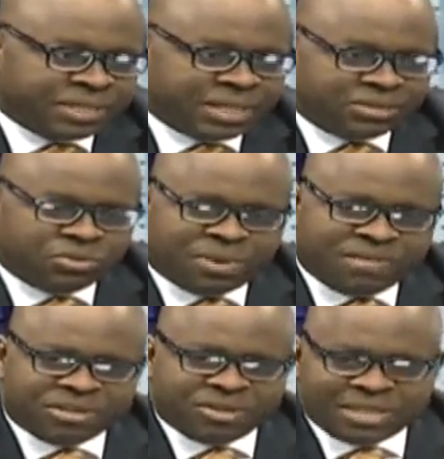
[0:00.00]
to
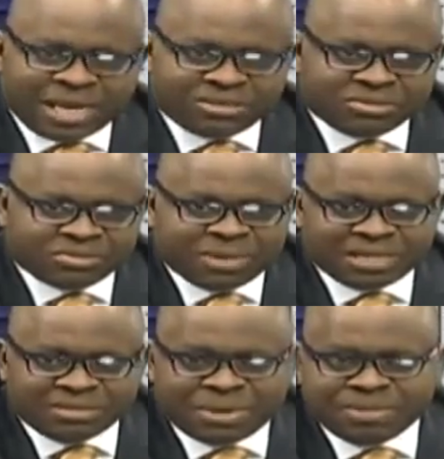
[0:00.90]
perfect your title, you
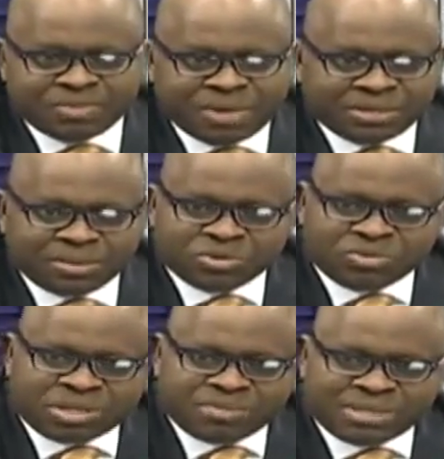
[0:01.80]
might be spending up to
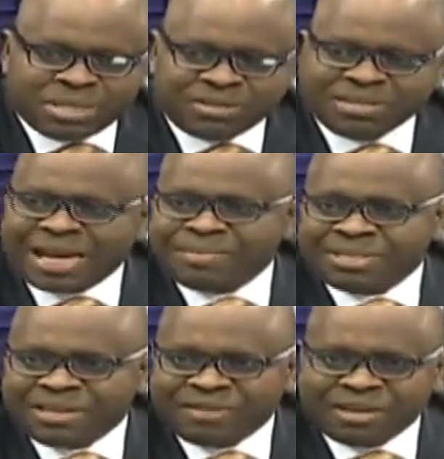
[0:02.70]
20% of the
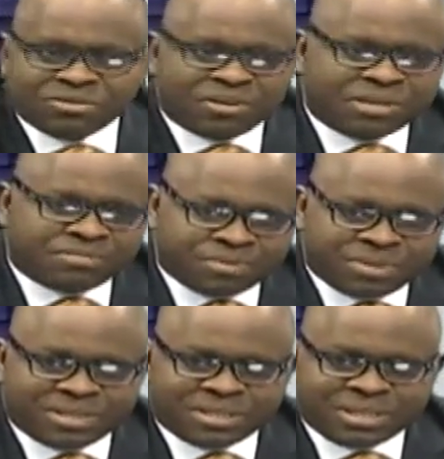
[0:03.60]
capital value of the
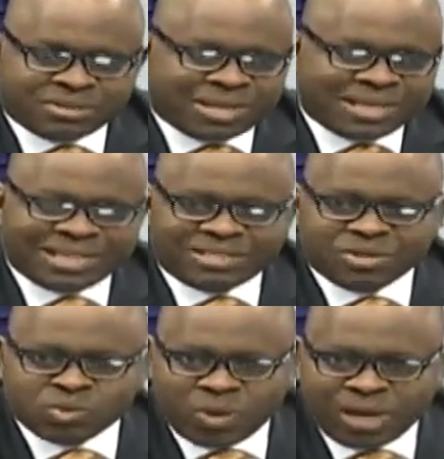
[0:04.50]
property, you know, and that's
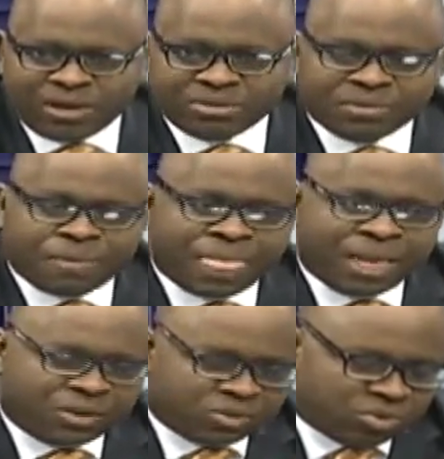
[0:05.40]
just way out.
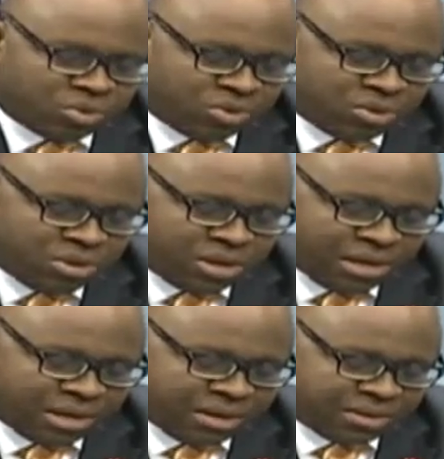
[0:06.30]
You know, so
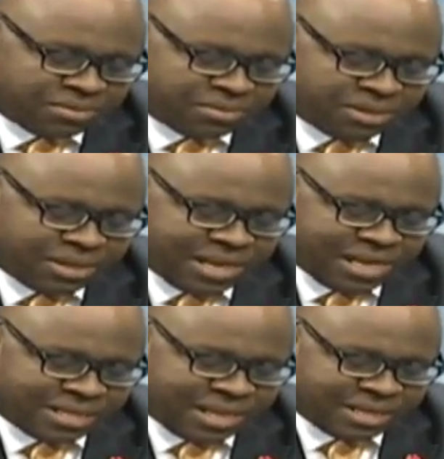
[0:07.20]

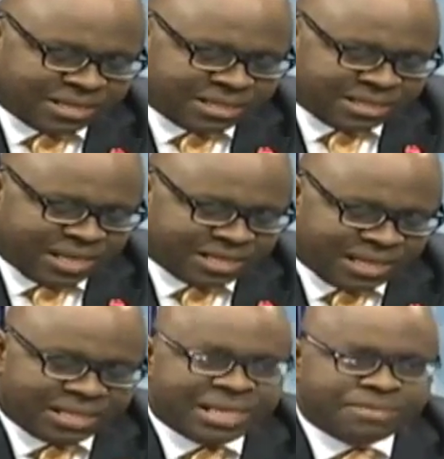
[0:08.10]
there's an
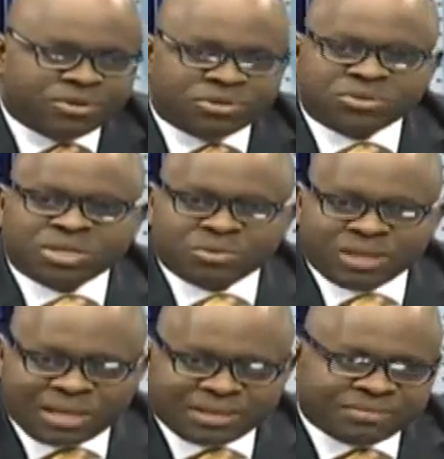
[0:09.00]
attempt to also deal with that.